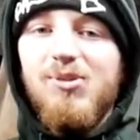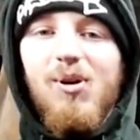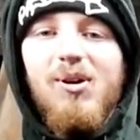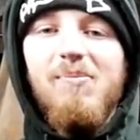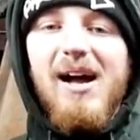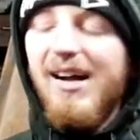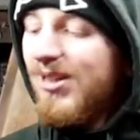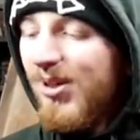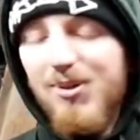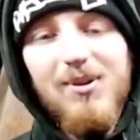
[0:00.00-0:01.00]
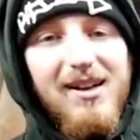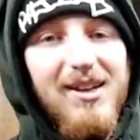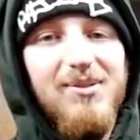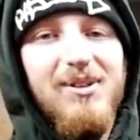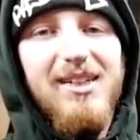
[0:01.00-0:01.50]
Welcome back to
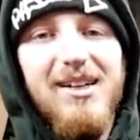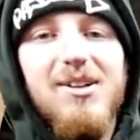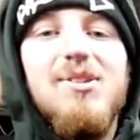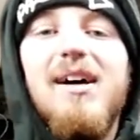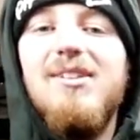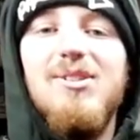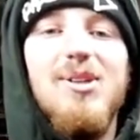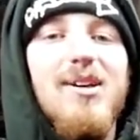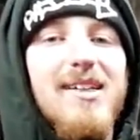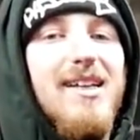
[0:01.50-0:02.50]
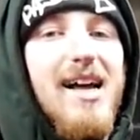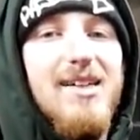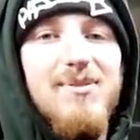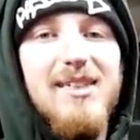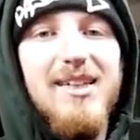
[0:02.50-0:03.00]
another video. So as you saw in the
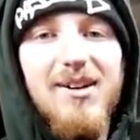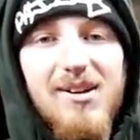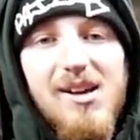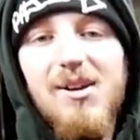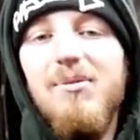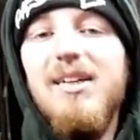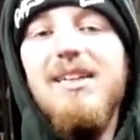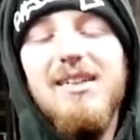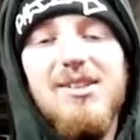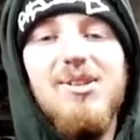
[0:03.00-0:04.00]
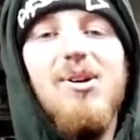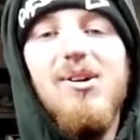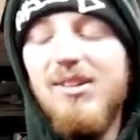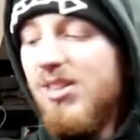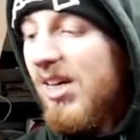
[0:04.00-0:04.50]
last video, we
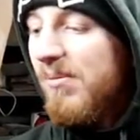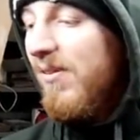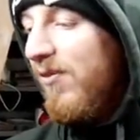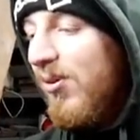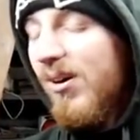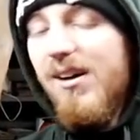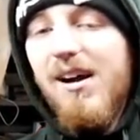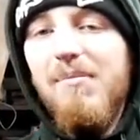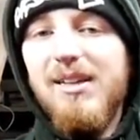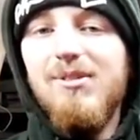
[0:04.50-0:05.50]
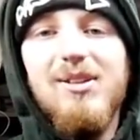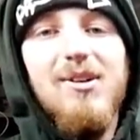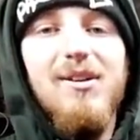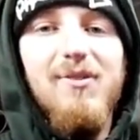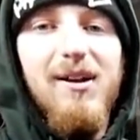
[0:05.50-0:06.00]
installed a J B four on my three
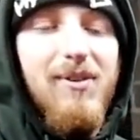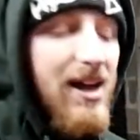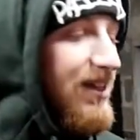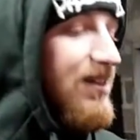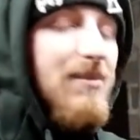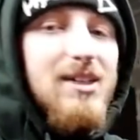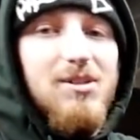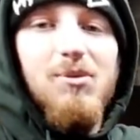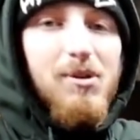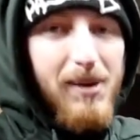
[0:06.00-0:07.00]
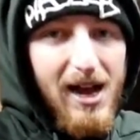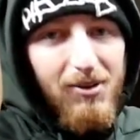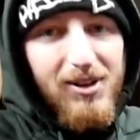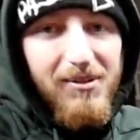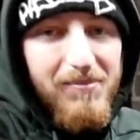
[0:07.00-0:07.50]
thirty-five i to make some more
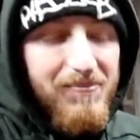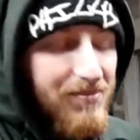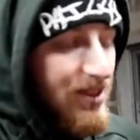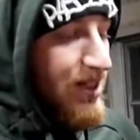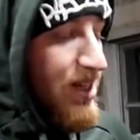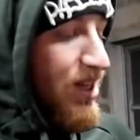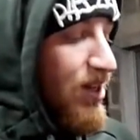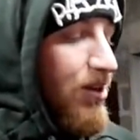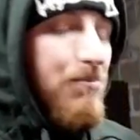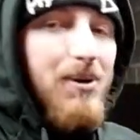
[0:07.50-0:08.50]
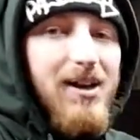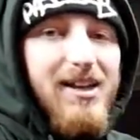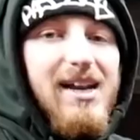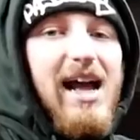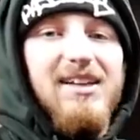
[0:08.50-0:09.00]
power.
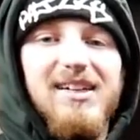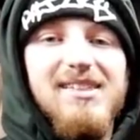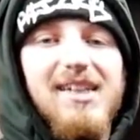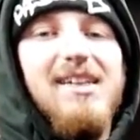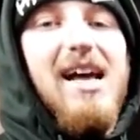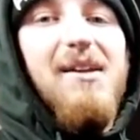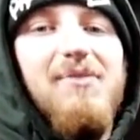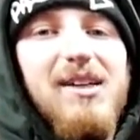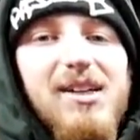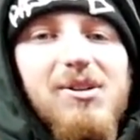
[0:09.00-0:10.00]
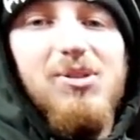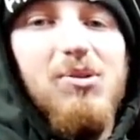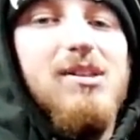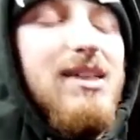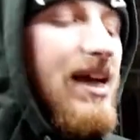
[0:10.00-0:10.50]
But as I said in that video
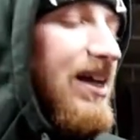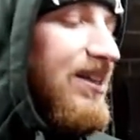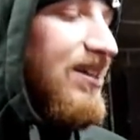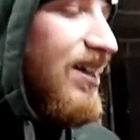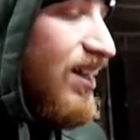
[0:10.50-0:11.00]
towards the end,